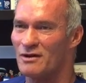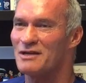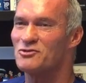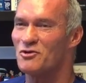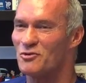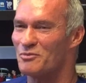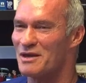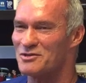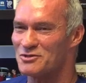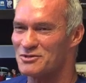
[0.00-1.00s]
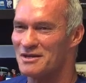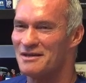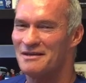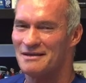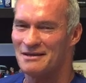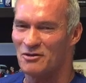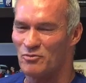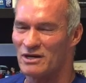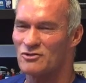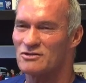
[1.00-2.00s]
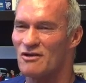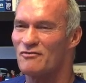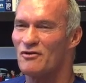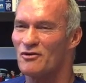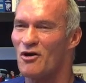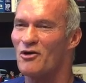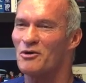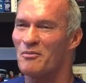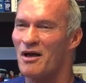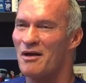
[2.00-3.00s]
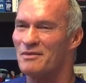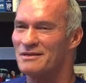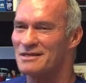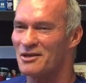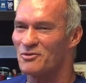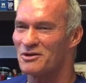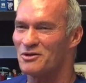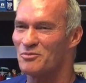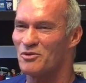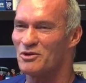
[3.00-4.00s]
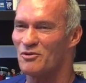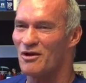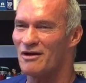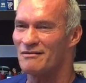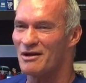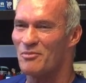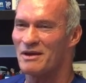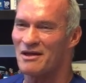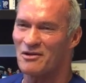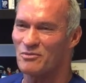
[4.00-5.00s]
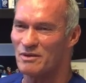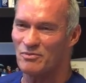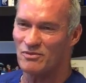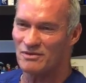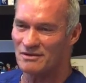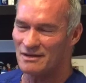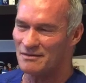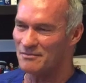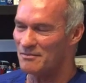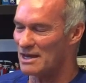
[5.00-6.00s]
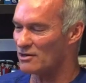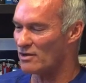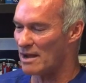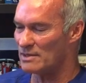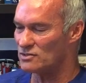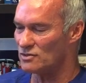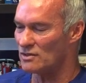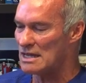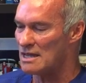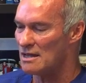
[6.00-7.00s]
And I joke with patients, you know, bring your cell phone, call your mom and tell her what a good boy you are, helping out other people and make her happy too.